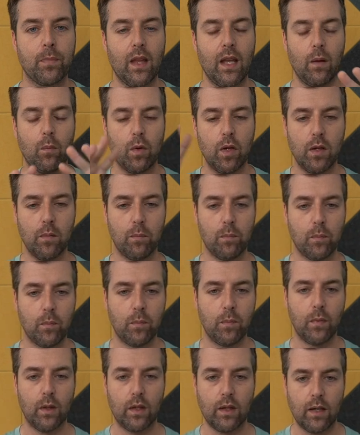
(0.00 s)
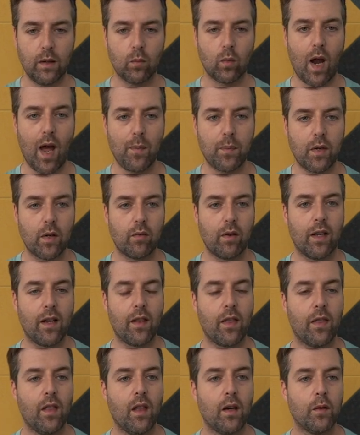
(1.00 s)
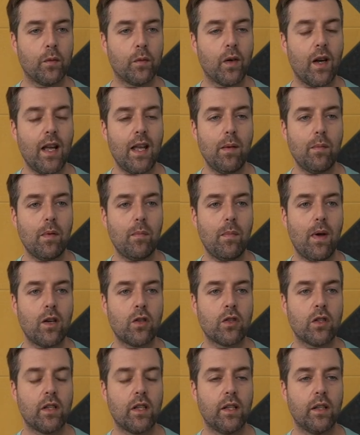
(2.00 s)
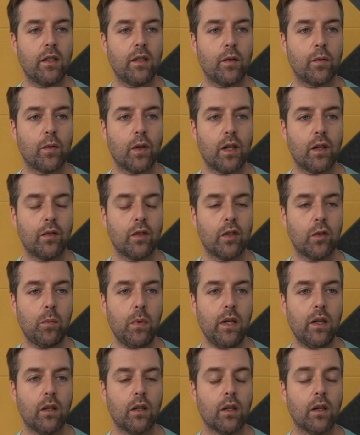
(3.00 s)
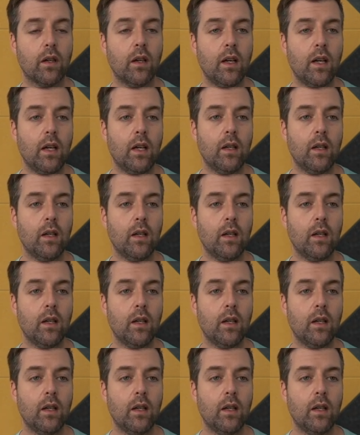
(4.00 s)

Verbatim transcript: and we wrapped it around a frame and measured it in front of a speaker,